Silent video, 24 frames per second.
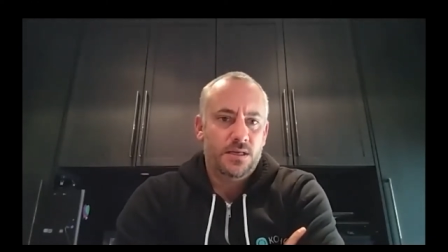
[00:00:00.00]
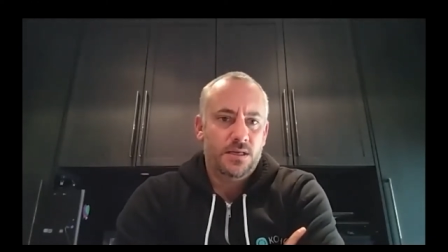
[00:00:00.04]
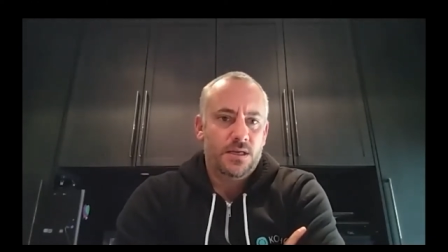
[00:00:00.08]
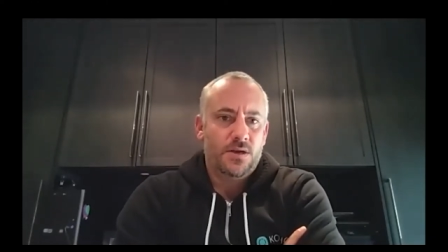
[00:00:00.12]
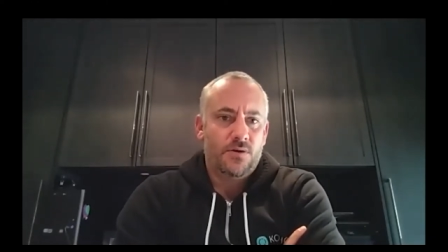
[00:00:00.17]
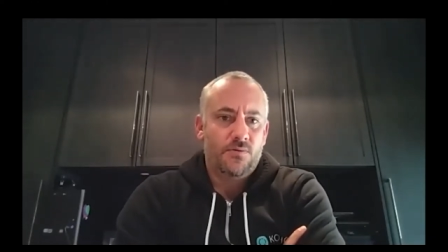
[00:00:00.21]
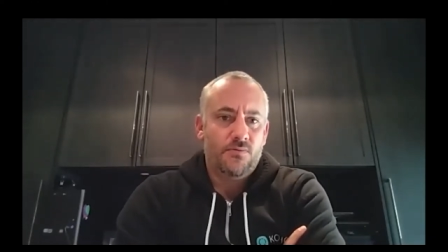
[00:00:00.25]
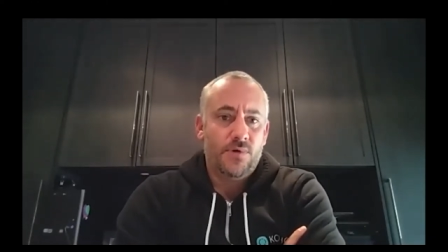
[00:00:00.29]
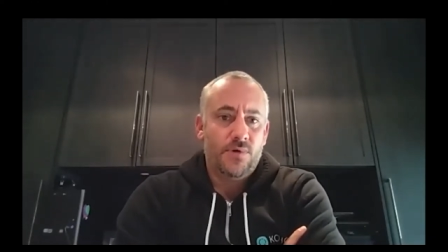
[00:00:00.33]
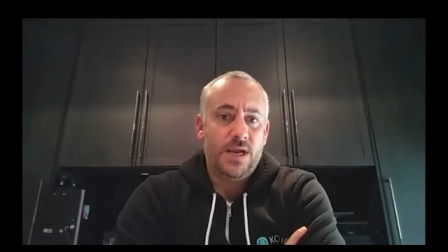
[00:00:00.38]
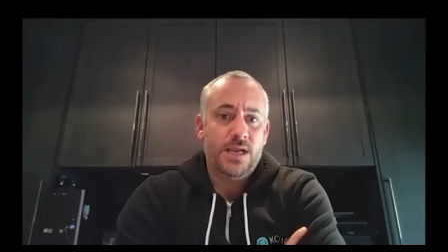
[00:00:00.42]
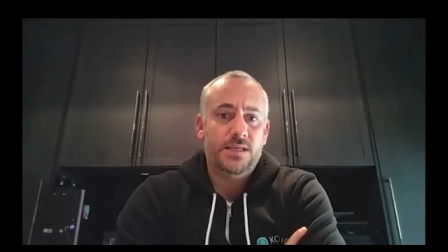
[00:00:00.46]

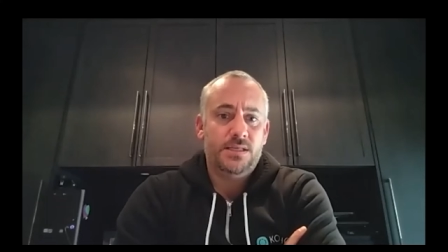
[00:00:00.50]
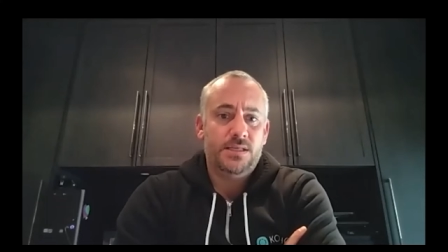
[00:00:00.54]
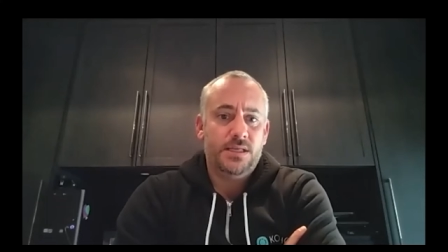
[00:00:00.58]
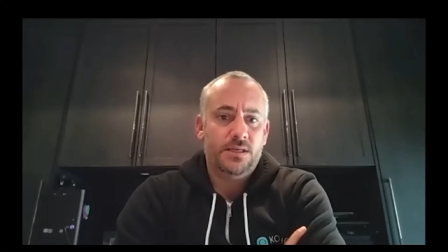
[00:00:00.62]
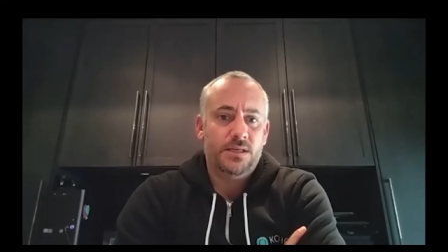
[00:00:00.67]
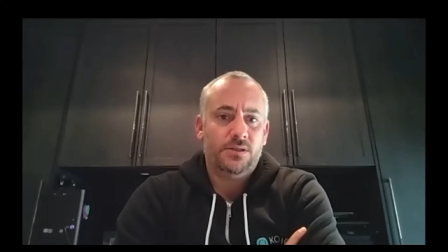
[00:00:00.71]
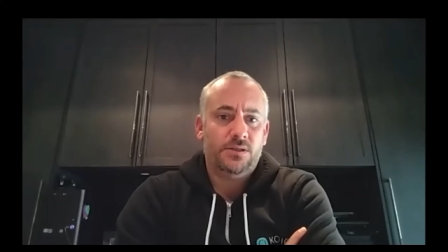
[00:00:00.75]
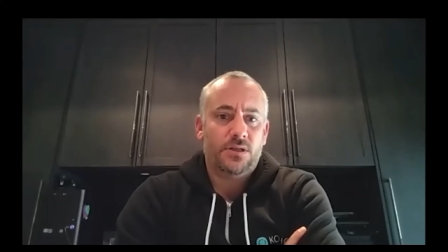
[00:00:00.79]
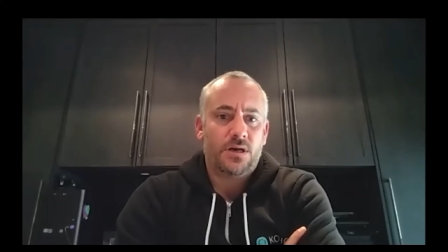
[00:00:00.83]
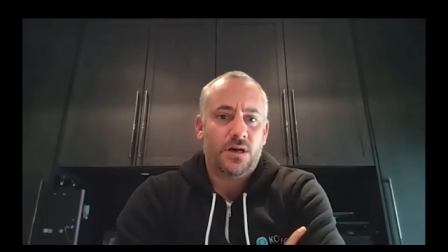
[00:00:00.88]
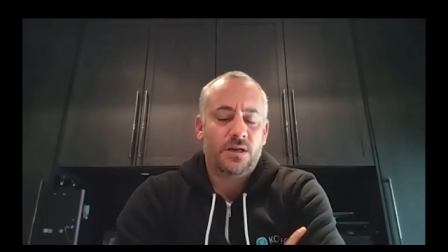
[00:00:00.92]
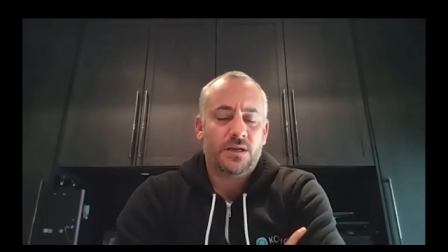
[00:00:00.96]
raising
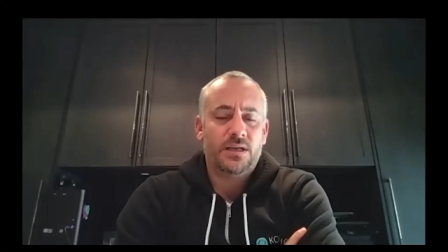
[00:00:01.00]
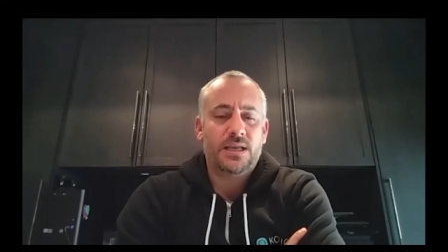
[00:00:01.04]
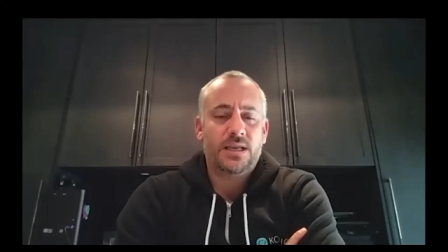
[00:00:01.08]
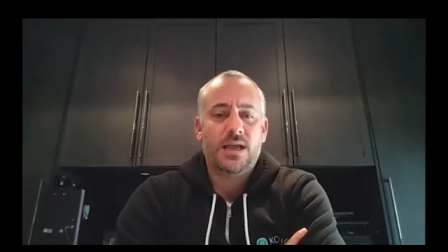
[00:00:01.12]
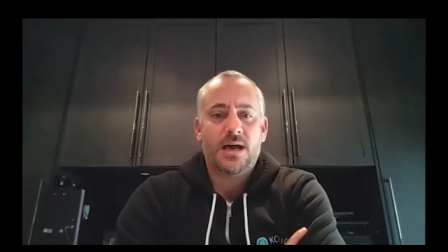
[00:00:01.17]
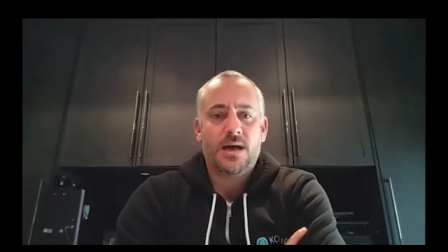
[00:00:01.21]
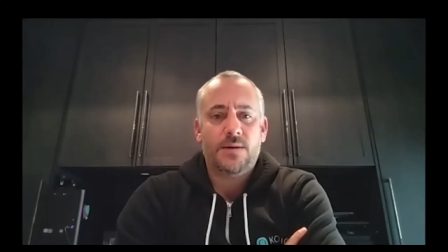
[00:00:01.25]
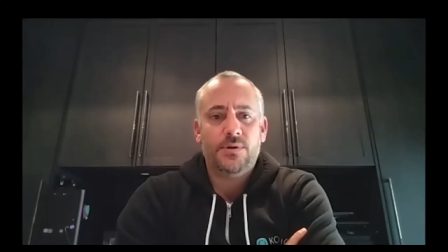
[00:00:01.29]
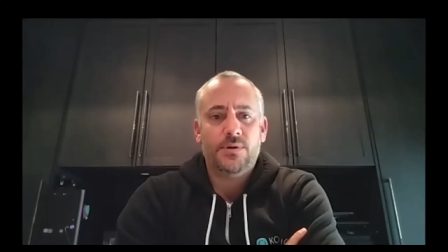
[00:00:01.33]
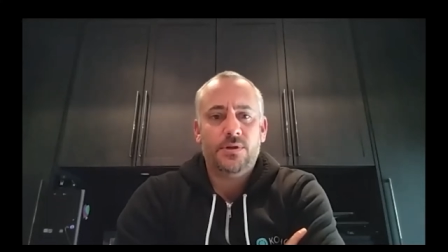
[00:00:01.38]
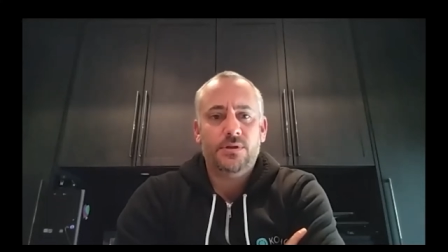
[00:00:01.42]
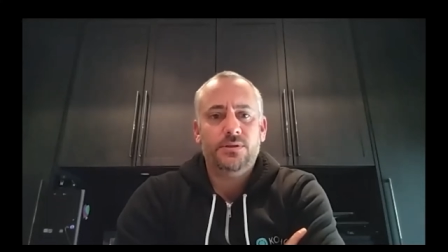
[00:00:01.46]
a lot of
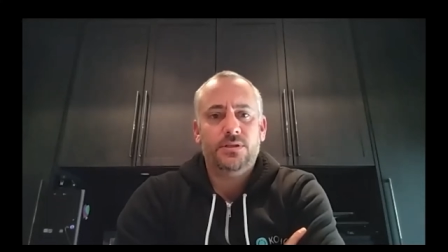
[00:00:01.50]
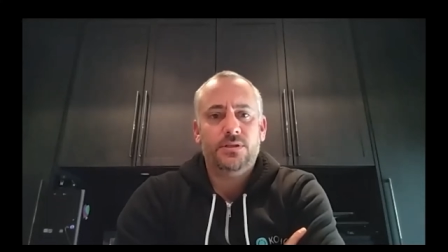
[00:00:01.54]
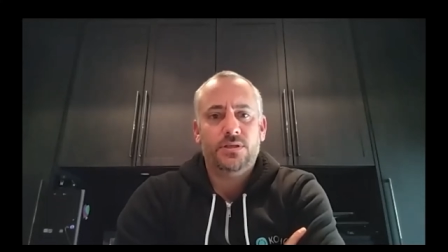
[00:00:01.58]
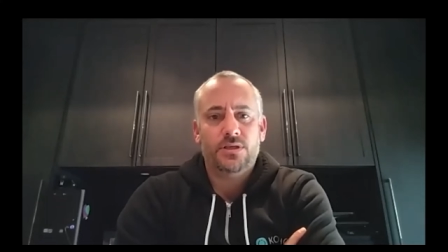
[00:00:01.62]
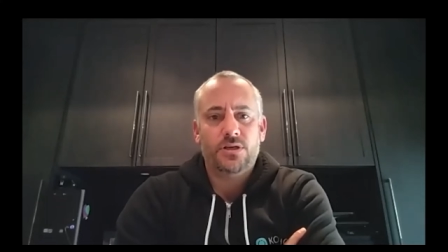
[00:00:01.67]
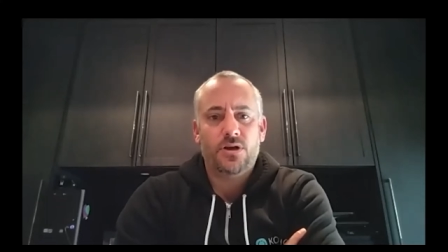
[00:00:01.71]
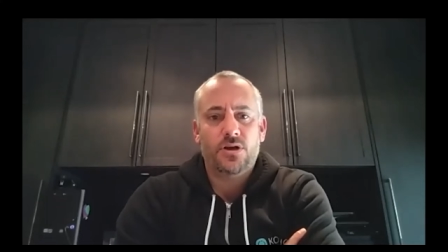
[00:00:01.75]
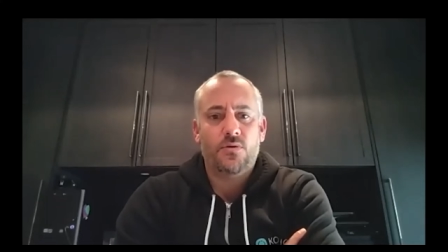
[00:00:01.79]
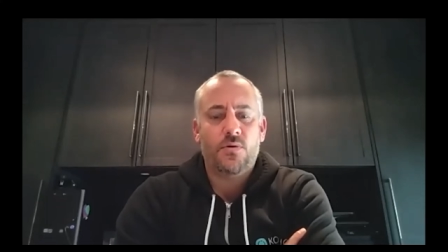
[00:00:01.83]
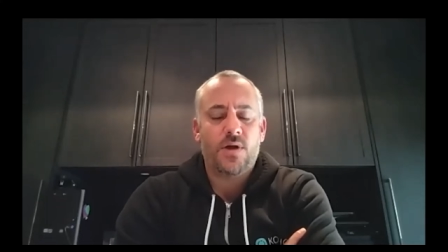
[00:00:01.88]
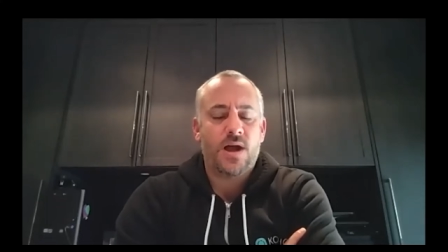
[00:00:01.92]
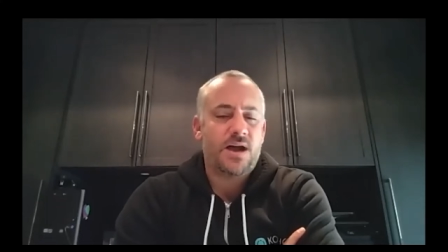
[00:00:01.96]
capital to
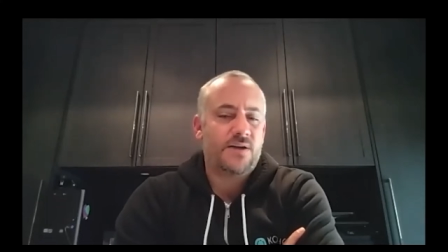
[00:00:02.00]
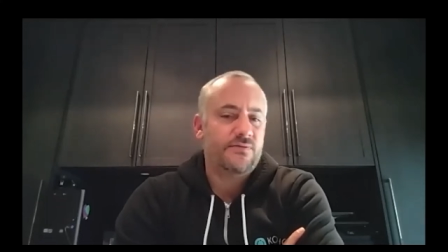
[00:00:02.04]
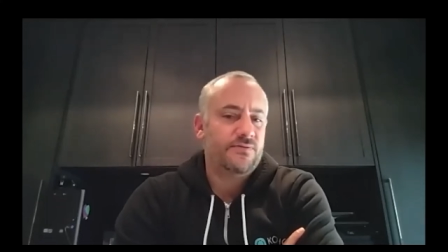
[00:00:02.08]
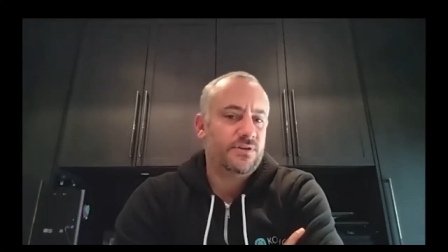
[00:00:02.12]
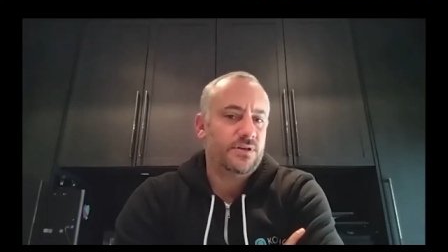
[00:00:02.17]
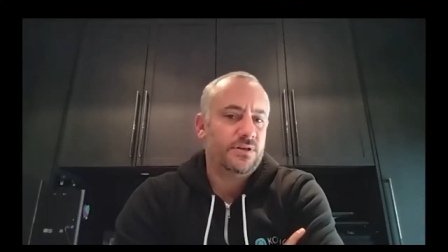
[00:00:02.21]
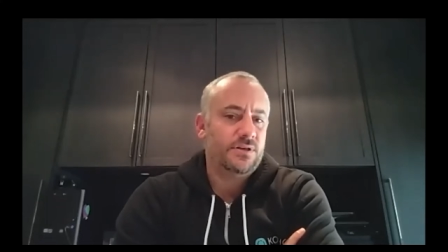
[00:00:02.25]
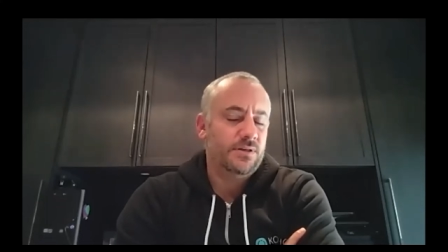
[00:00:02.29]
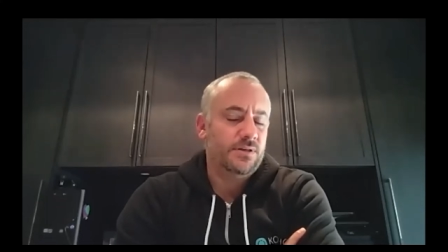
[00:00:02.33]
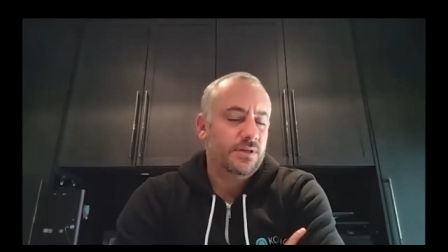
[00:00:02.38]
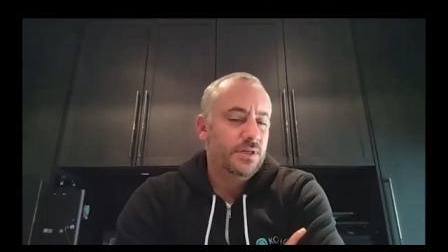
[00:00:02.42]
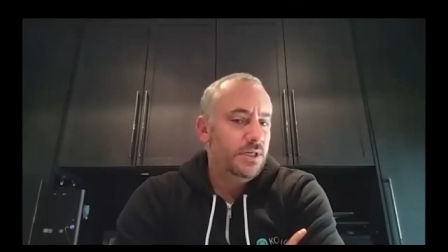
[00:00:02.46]
go
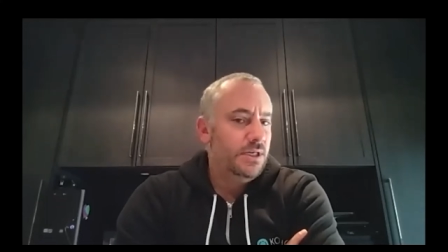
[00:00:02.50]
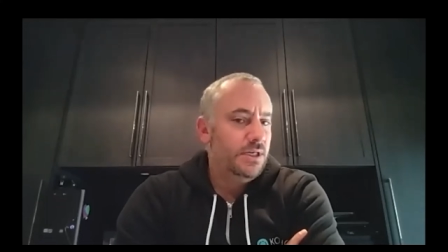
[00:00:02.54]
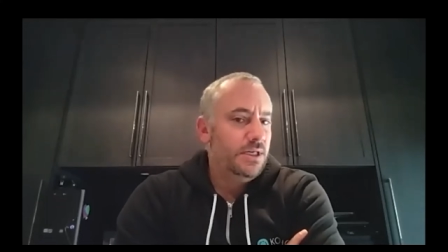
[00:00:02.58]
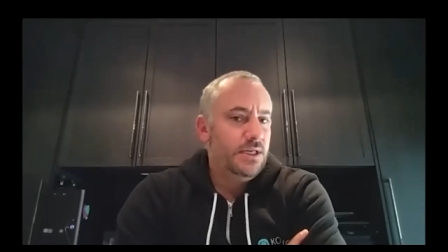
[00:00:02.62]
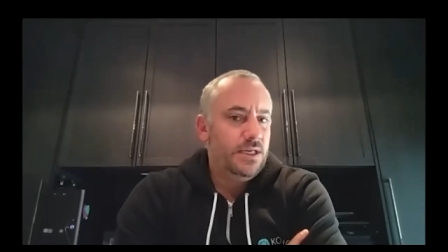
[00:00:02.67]
after